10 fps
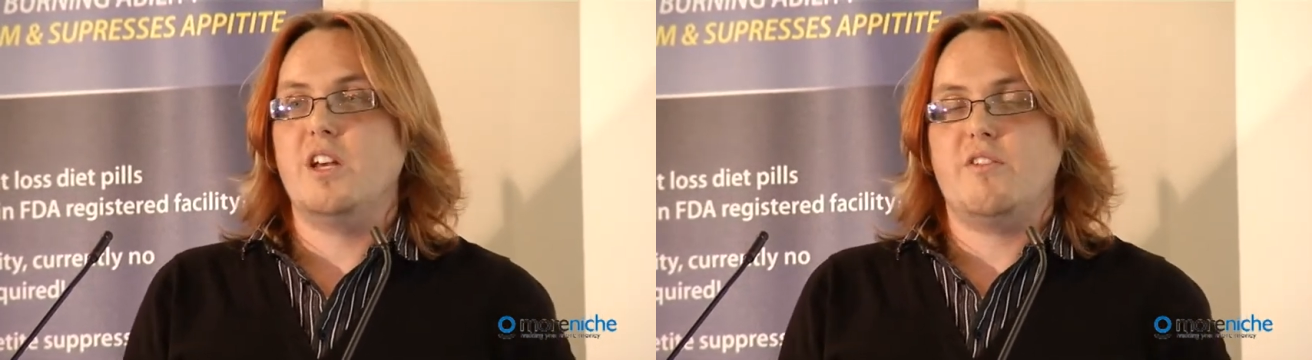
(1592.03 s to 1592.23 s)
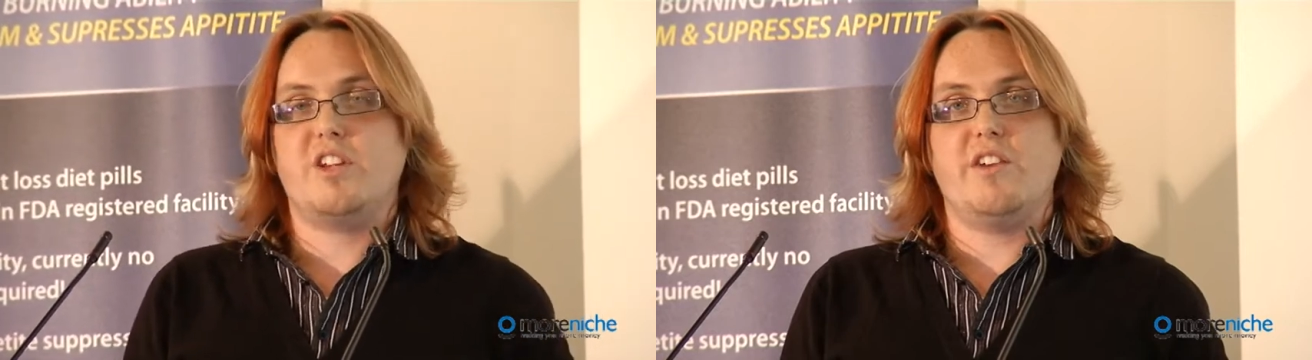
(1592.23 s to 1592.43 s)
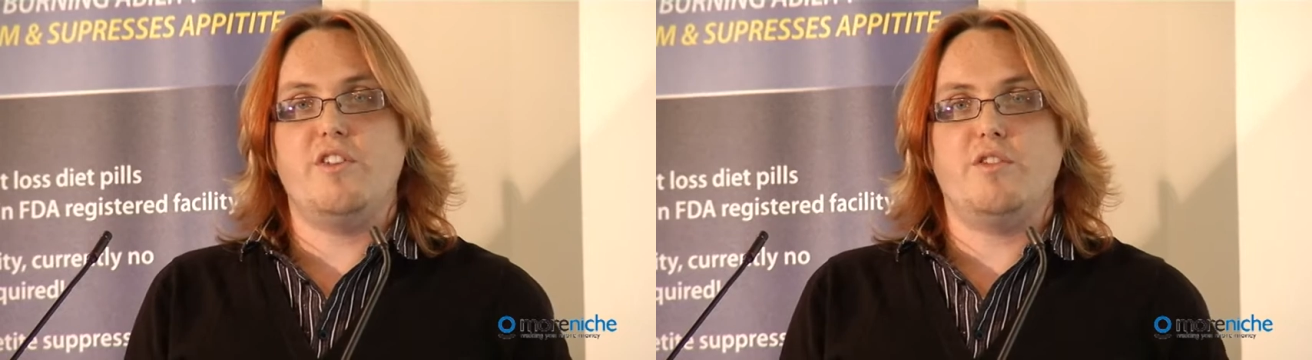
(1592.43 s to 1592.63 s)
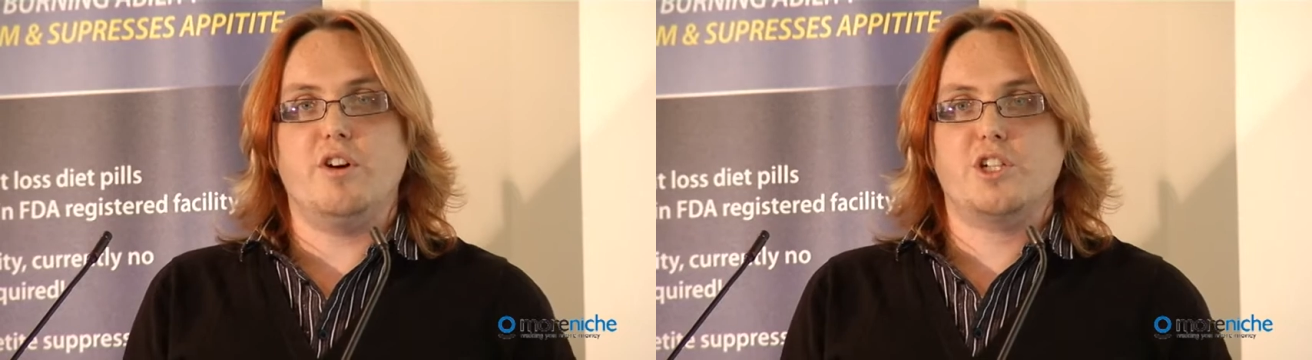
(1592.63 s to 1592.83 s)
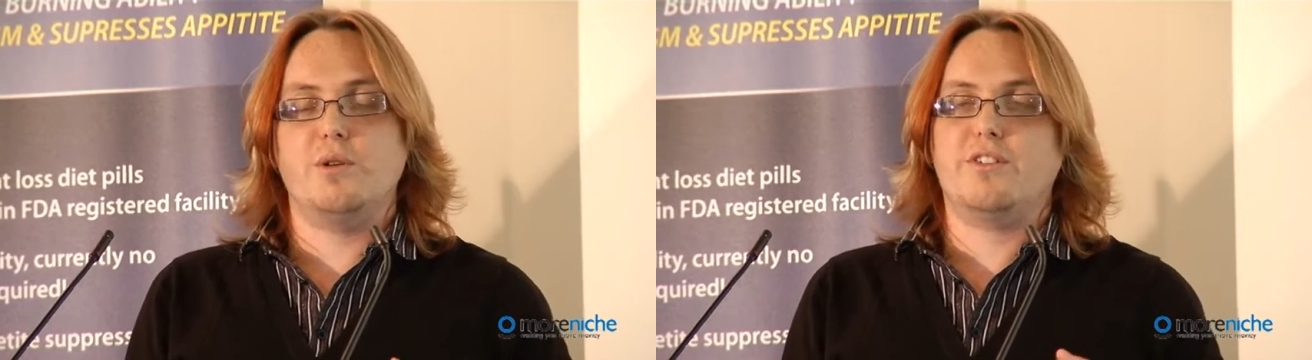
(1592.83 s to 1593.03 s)
say, if you've
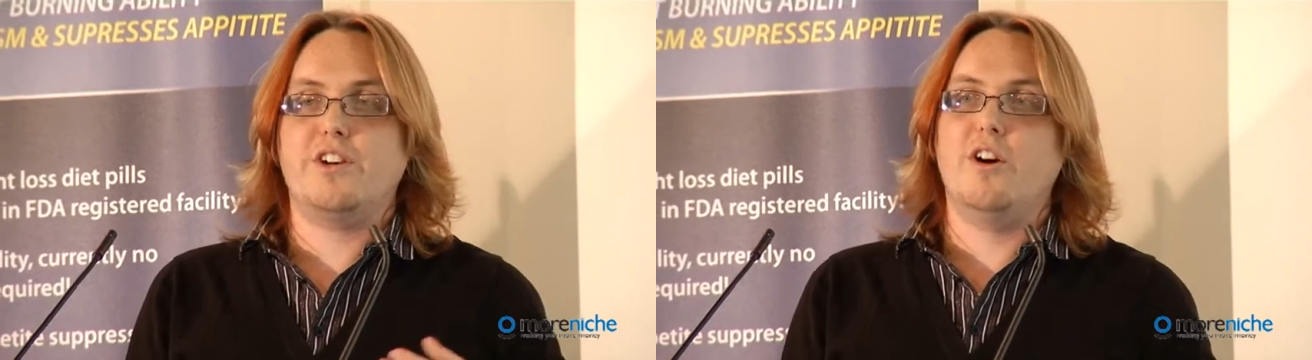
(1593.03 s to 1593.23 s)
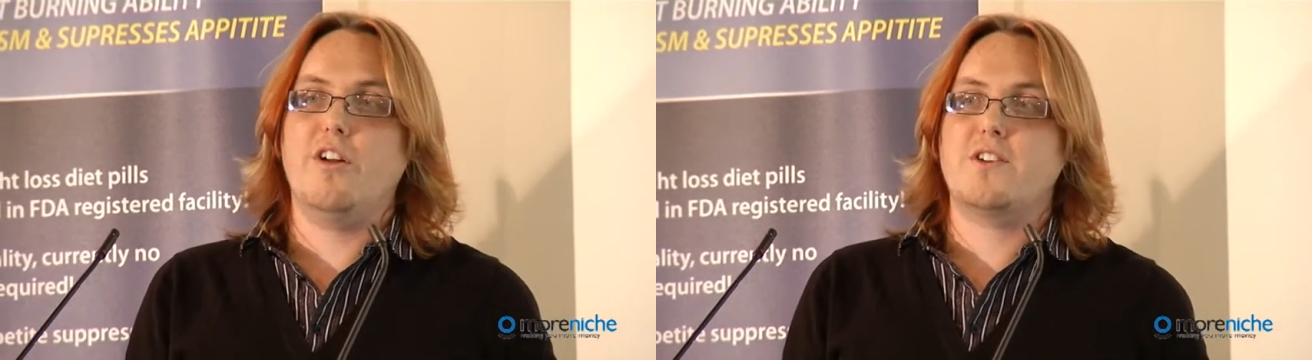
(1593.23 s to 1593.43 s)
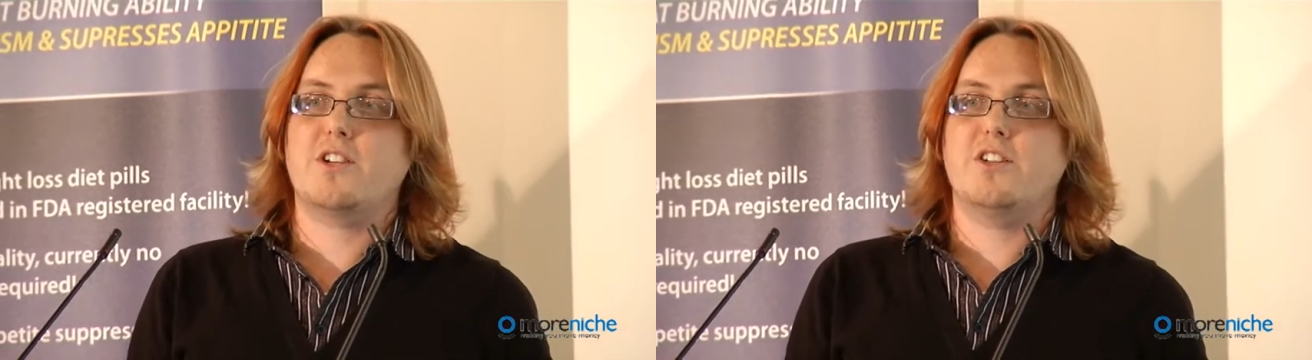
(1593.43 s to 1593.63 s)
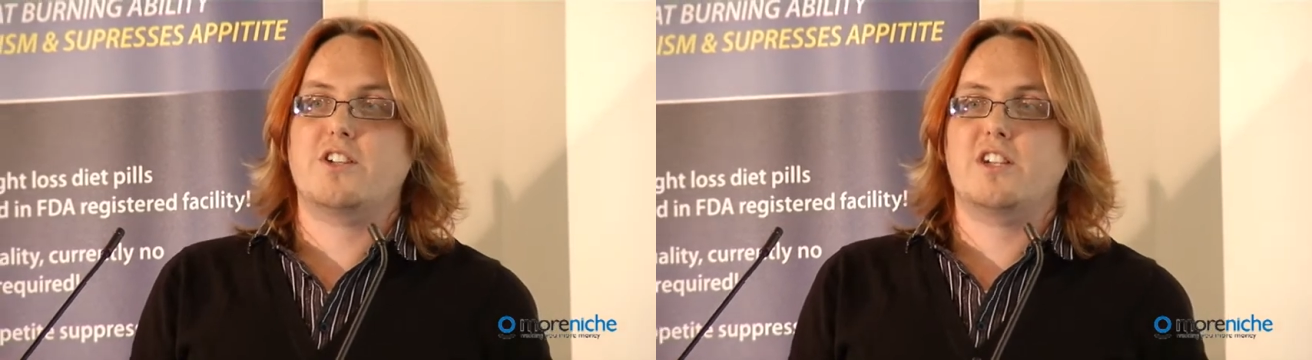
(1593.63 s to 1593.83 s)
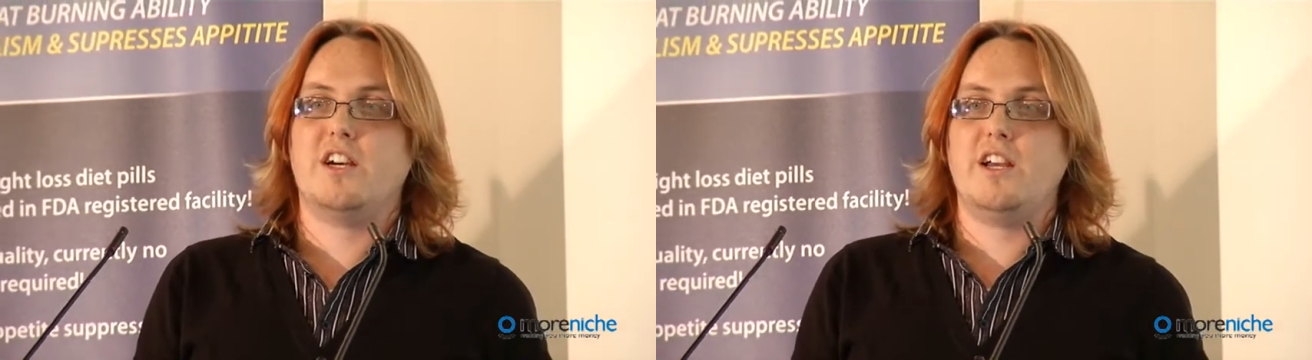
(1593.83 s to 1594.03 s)
got 2 or 3 authors on your
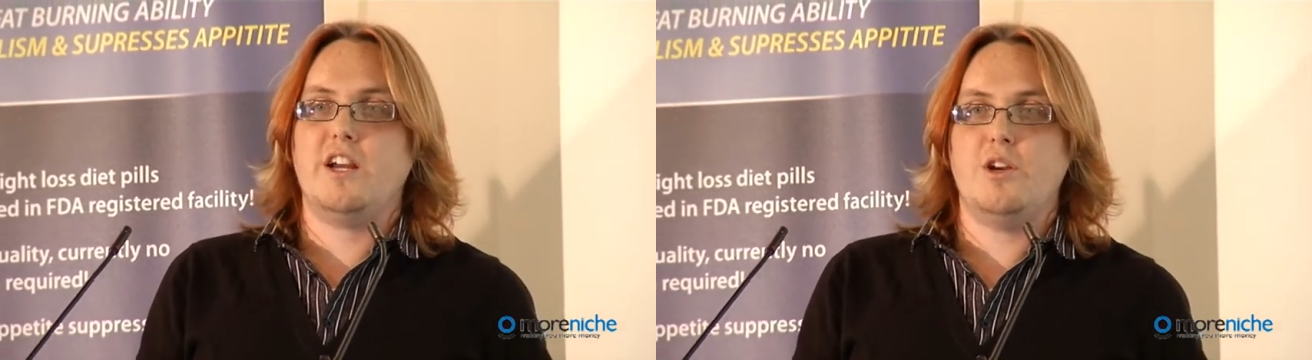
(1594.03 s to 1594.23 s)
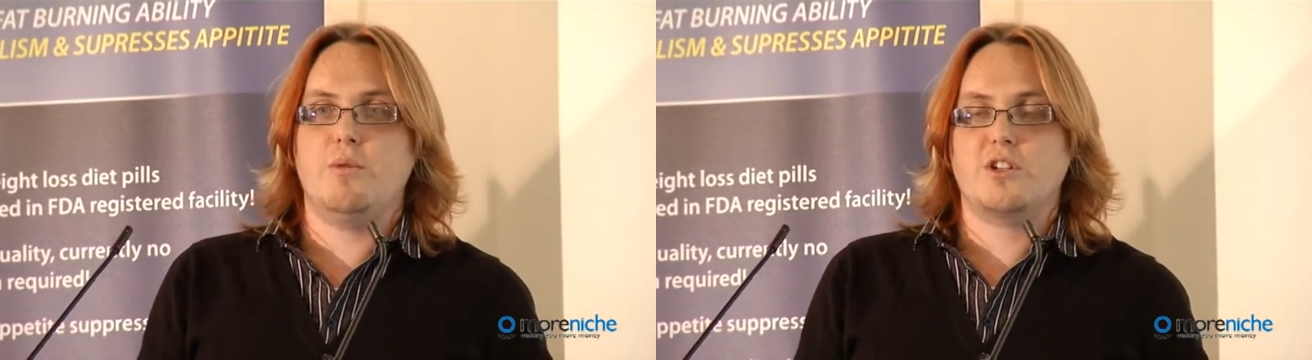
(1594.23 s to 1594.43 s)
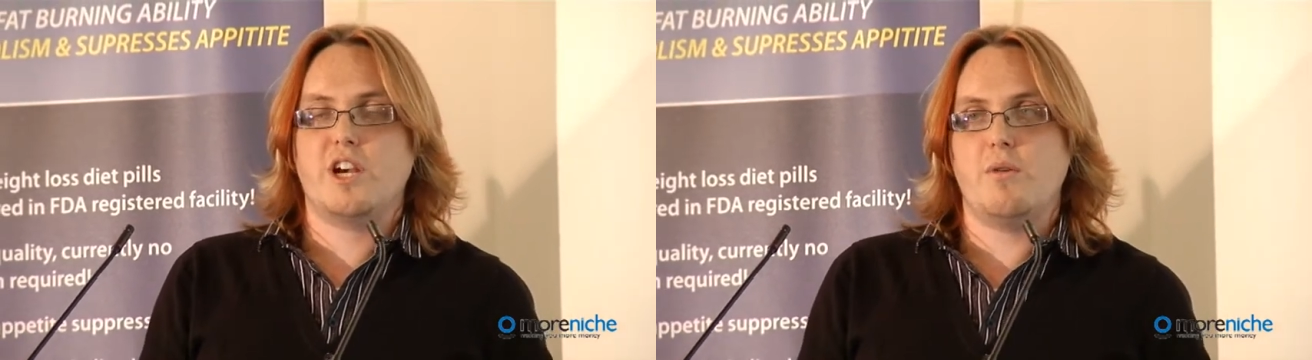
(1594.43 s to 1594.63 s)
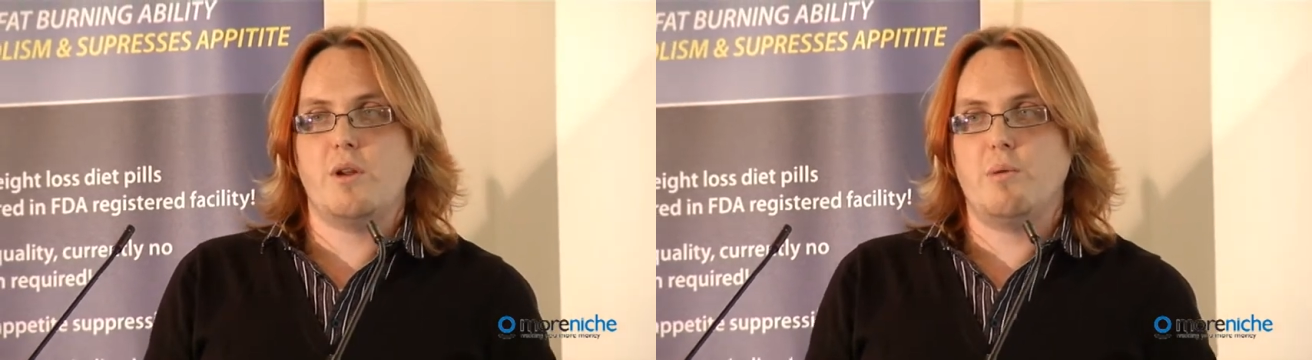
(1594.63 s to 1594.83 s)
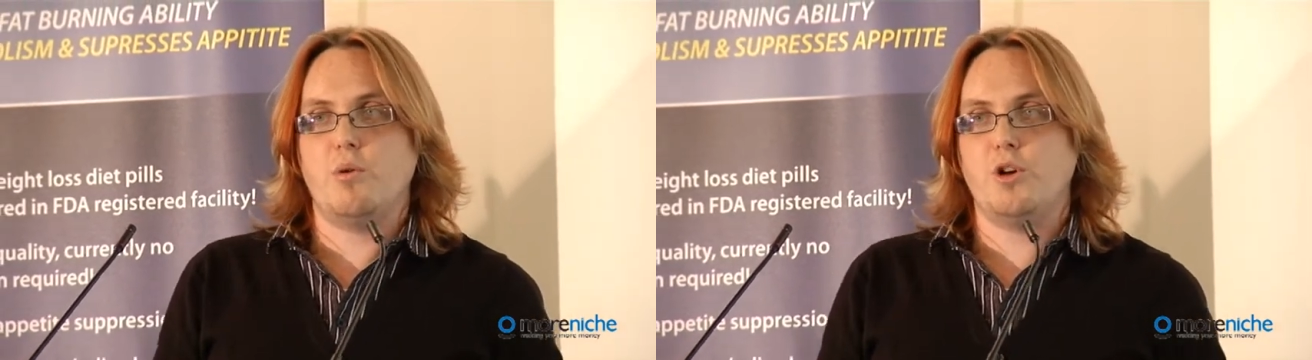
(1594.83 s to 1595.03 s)
site and you want to
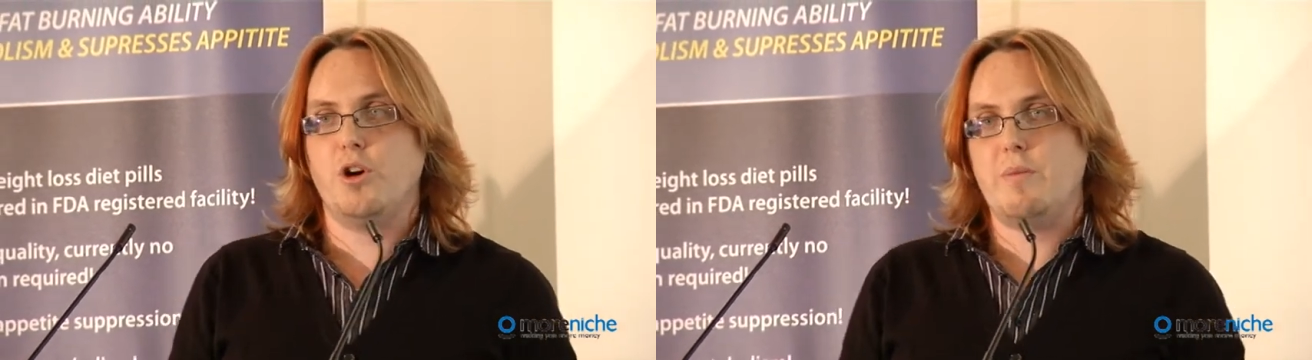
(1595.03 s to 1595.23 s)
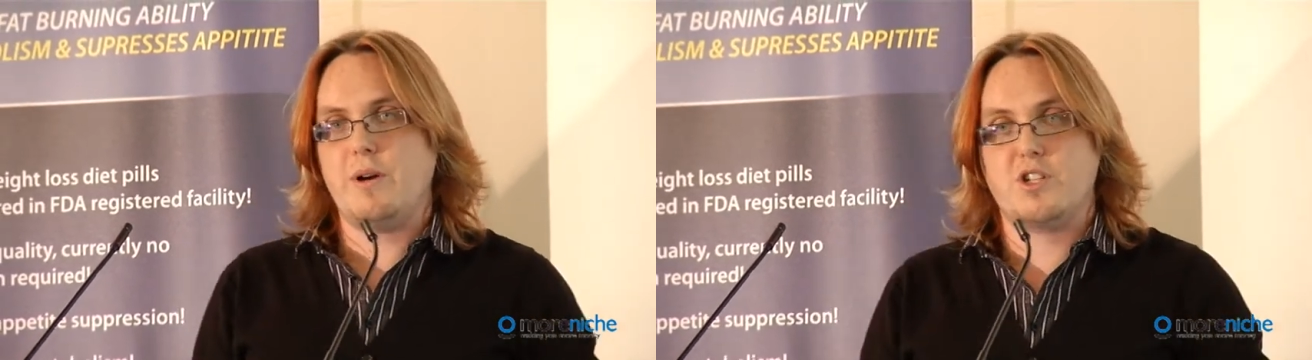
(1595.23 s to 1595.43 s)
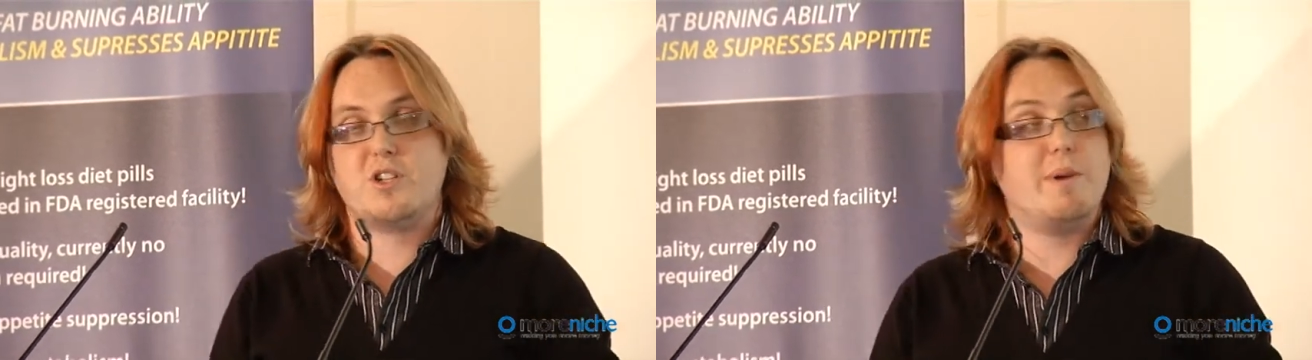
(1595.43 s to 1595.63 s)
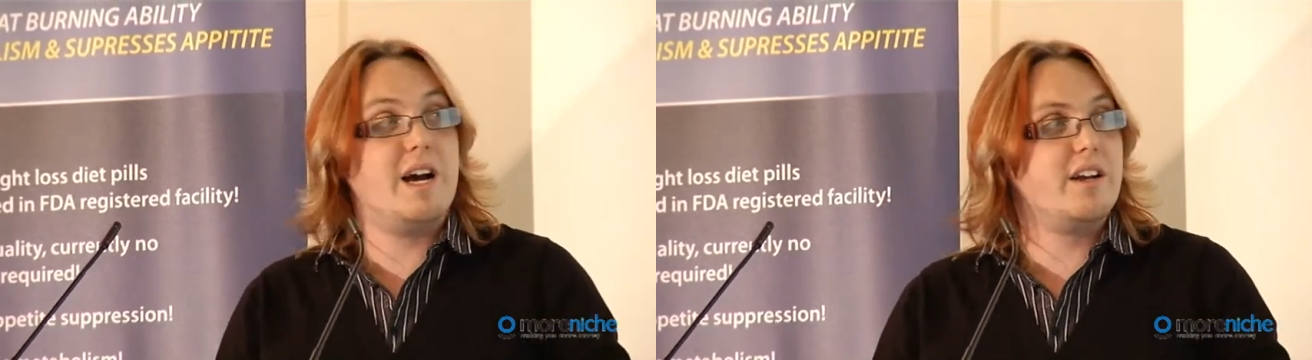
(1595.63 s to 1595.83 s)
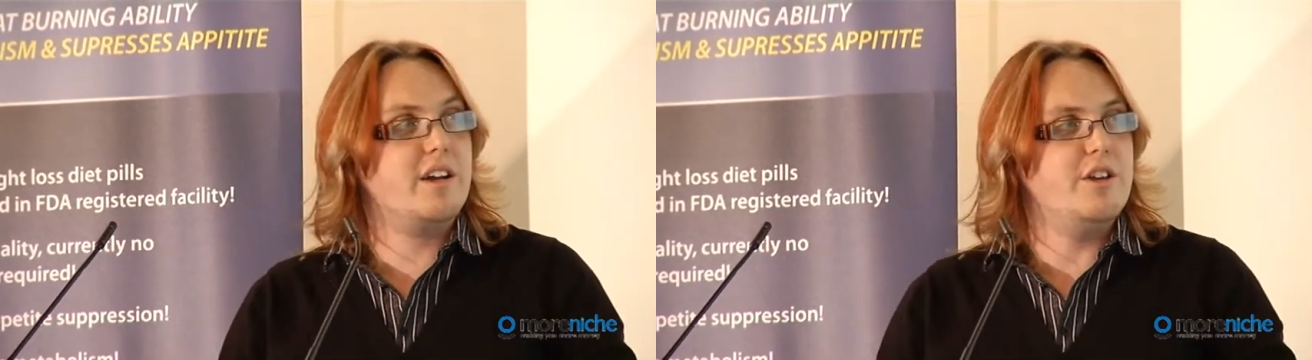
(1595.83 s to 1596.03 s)
only pull your posts
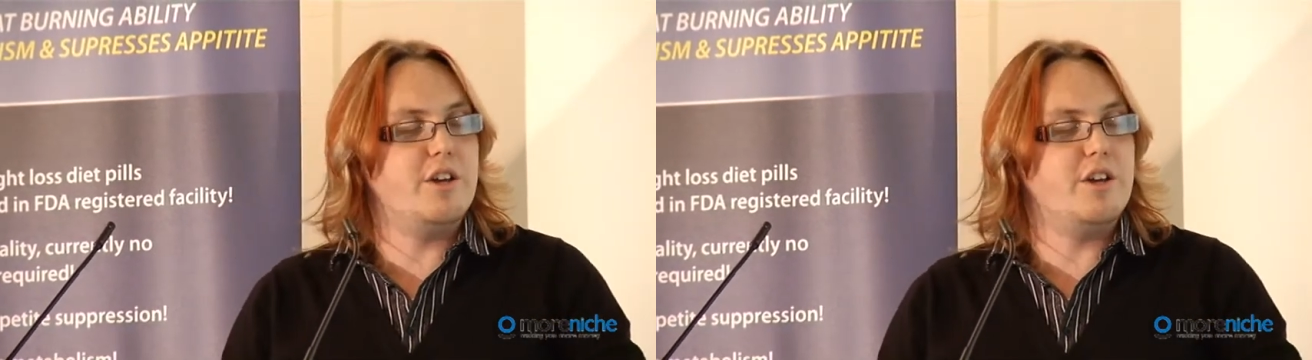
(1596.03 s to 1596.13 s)
back,